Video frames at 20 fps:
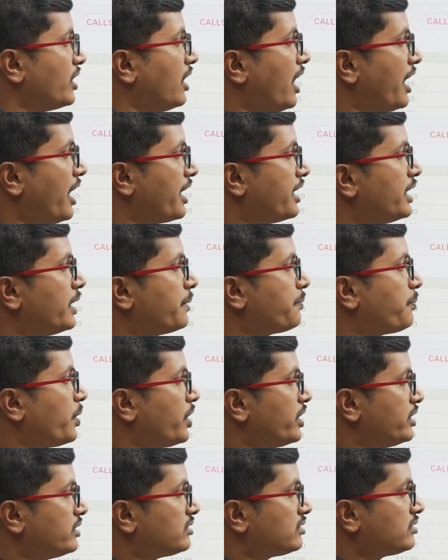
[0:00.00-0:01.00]
100
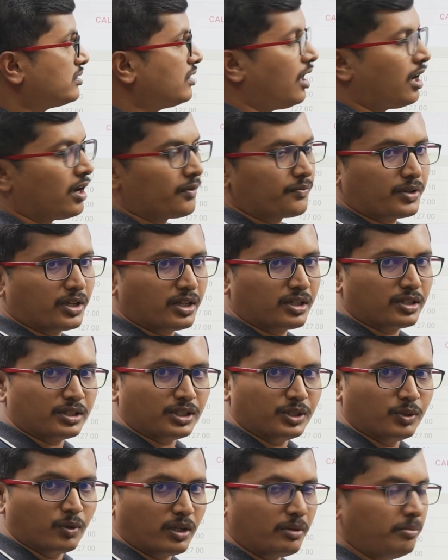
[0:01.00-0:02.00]
points after
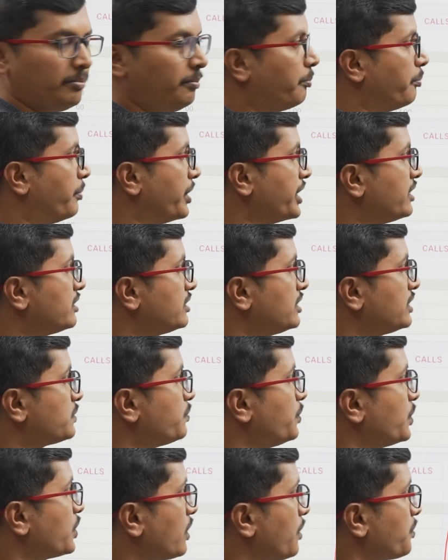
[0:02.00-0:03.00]
you are buying this
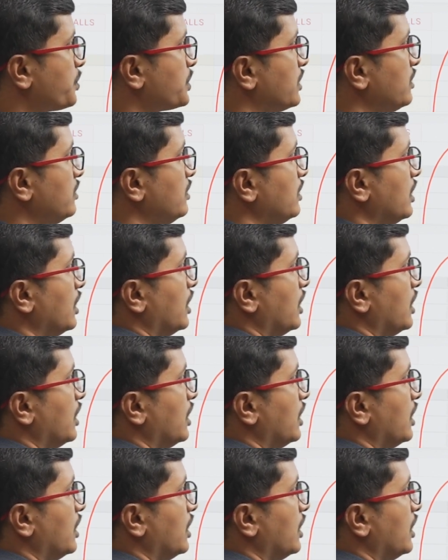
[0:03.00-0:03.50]
put option,